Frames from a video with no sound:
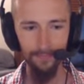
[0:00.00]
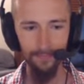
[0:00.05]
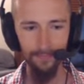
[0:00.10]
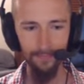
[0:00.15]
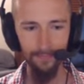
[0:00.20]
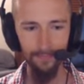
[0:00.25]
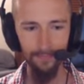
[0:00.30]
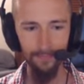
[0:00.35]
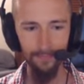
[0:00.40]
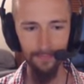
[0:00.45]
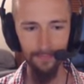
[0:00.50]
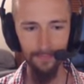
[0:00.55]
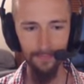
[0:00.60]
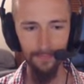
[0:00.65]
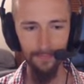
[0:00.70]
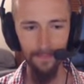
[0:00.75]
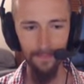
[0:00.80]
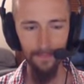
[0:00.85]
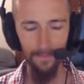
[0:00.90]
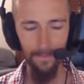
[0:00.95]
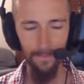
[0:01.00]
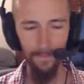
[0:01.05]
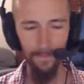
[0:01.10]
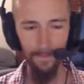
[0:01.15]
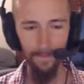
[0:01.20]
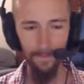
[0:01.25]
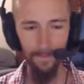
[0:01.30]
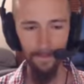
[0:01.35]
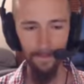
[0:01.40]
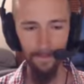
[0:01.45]

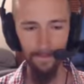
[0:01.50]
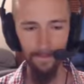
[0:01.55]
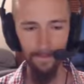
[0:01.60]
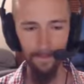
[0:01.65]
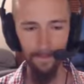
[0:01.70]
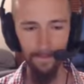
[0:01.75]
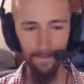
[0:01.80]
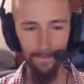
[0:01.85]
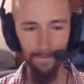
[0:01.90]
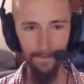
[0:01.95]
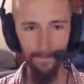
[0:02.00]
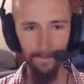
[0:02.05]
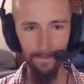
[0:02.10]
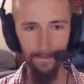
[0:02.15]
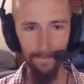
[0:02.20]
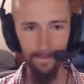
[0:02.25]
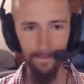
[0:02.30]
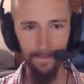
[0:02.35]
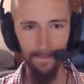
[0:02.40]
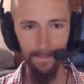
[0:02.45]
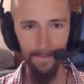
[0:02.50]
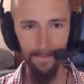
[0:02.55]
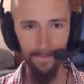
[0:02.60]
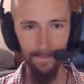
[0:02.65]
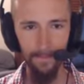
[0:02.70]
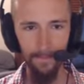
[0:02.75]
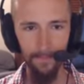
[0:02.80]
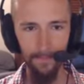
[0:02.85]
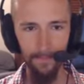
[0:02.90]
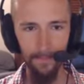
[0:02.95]

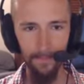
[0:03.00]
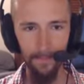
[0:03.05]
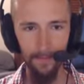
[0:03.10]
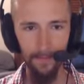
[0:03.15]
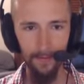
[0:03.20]
The person shown says nothing.